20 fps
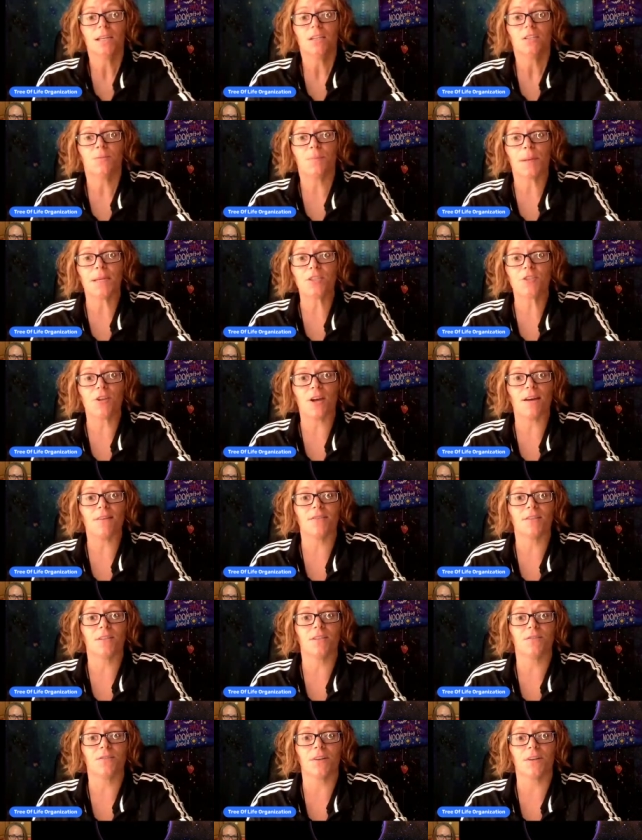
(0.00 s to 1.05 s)
Space travel
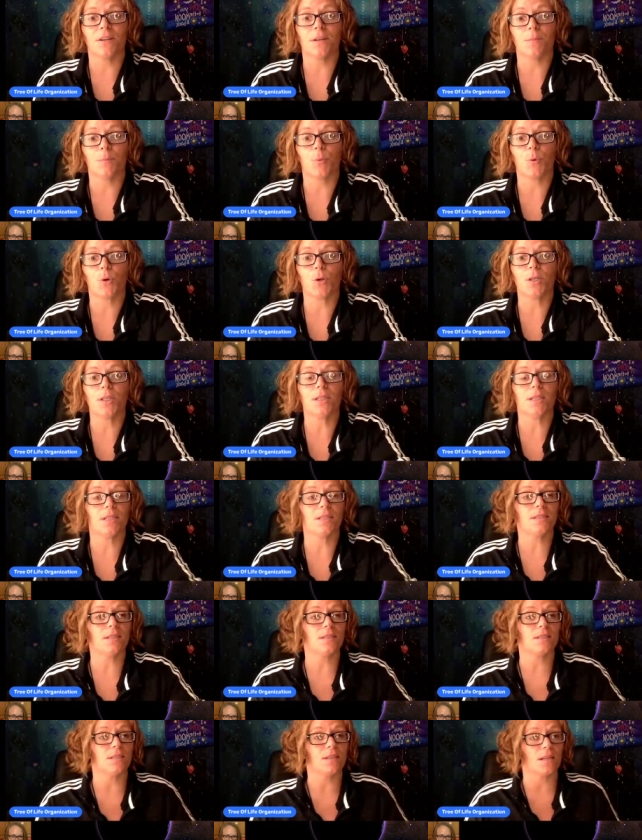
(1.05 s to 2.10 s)
is very important. This
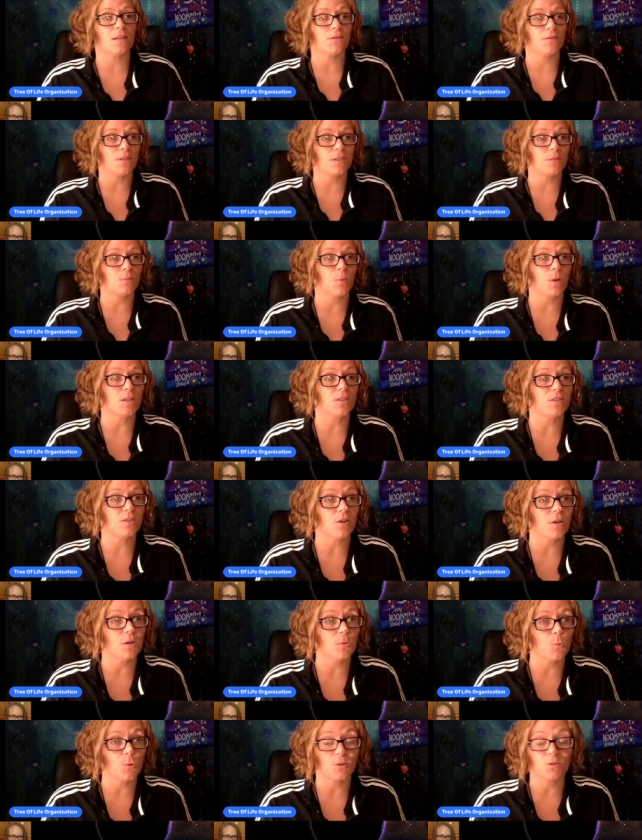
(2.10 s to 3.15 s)
is another reason why
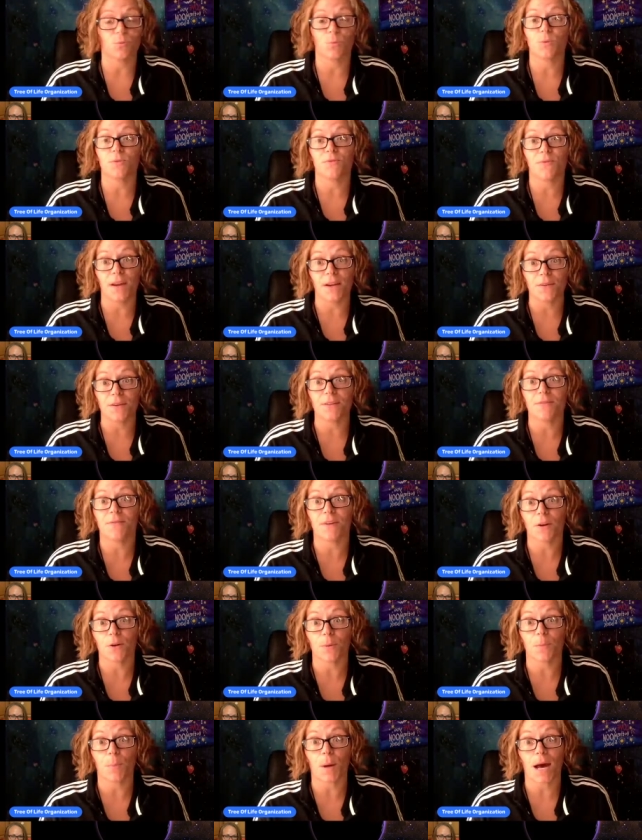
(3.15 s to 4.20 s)
Star Wars was very,
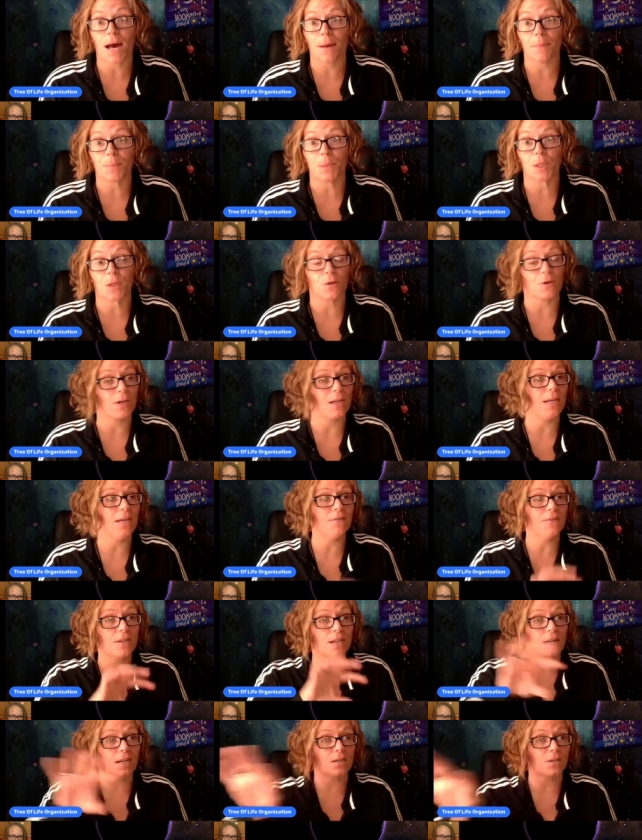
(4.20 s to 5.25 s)
very popular,
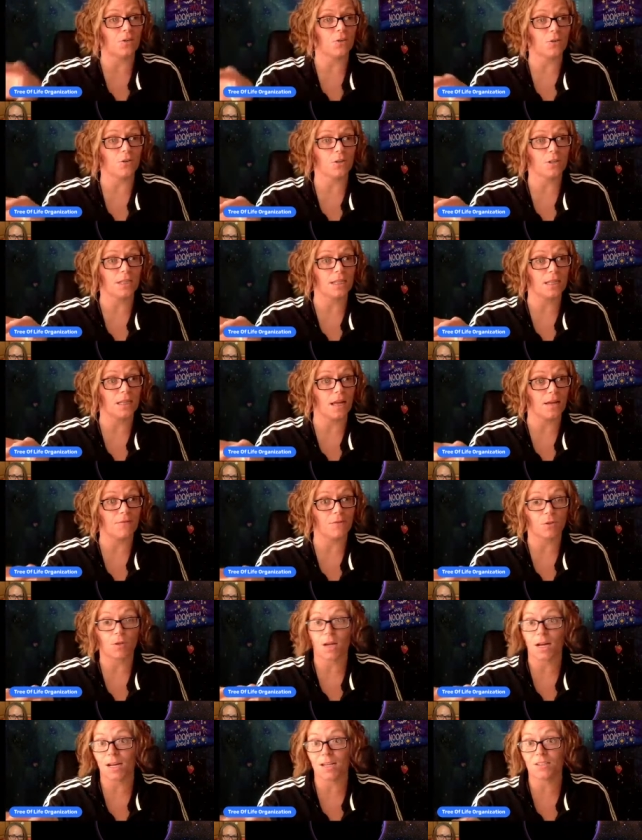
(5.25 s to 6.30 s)
even at an early level
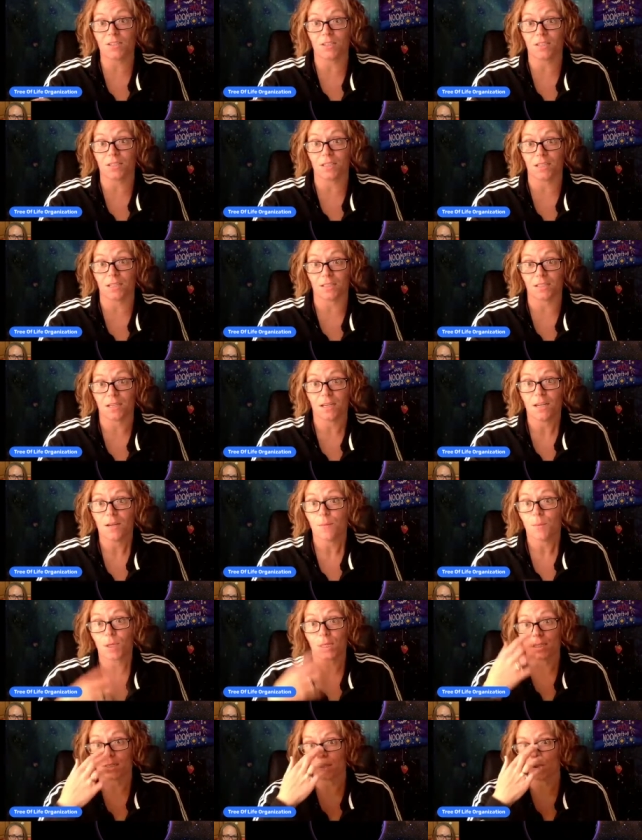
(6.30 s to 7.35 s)
consciousness,
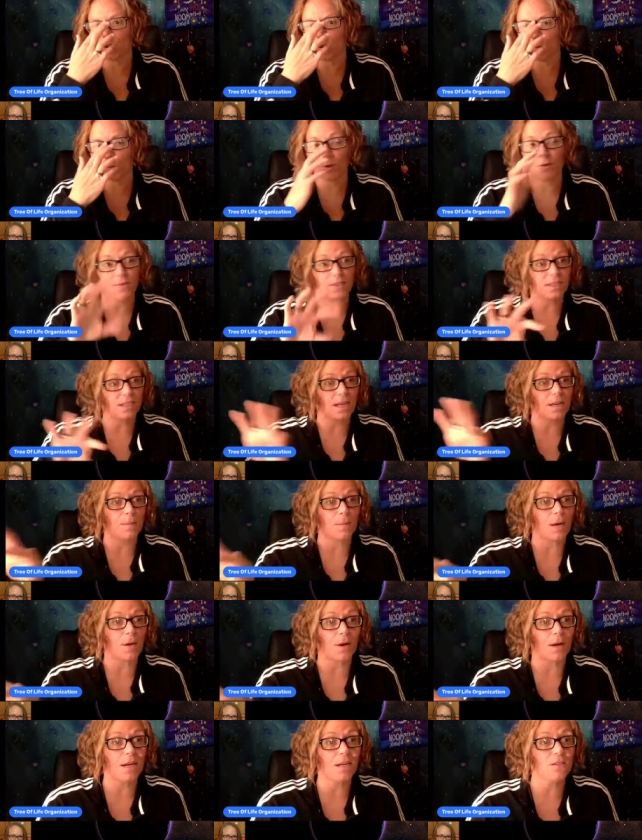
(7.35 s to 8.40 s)
because those movies came
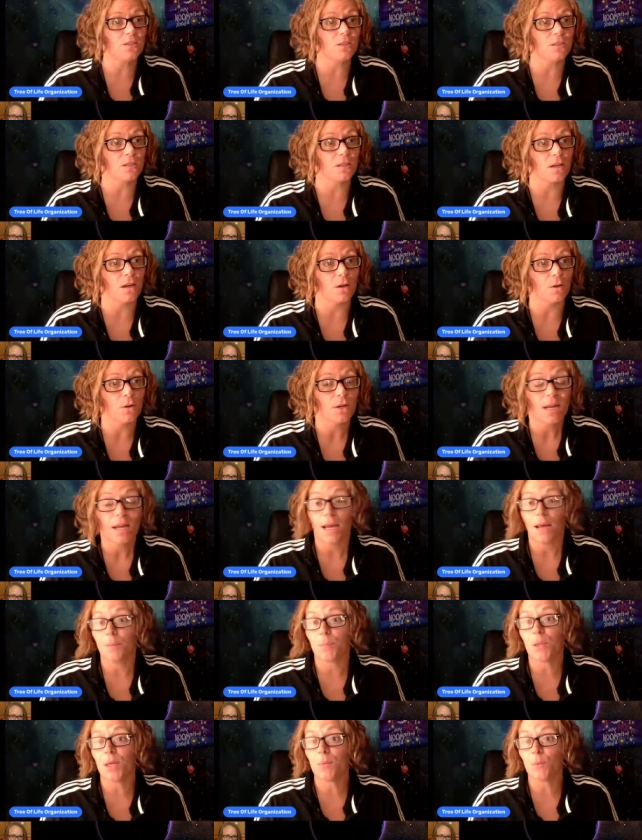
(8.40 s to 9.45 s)
out ages ago
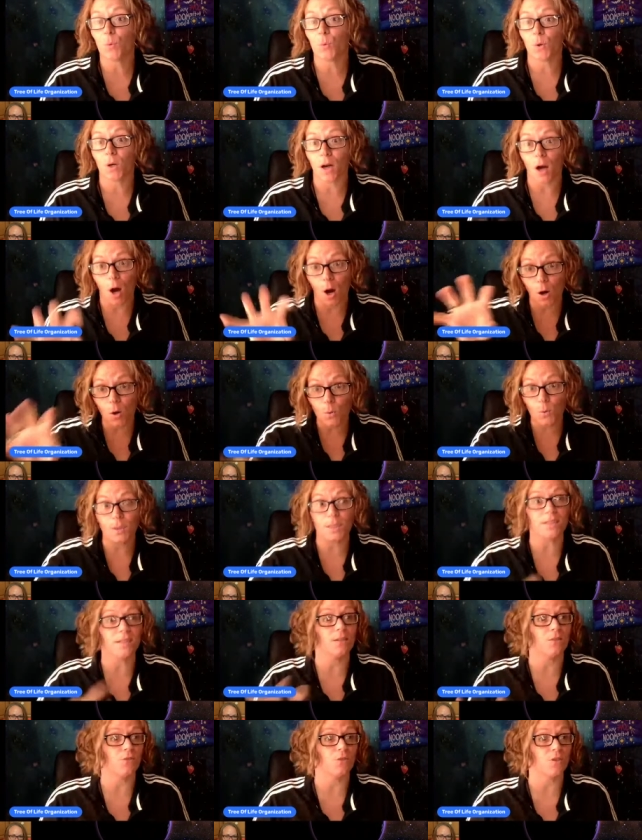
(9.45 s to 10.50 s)
and people were always
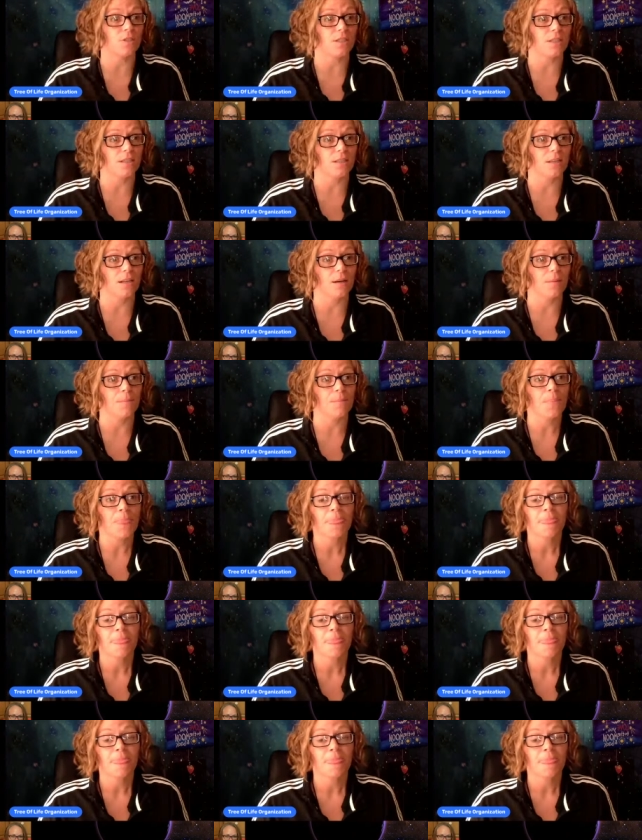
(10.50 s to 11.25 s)
interested in them.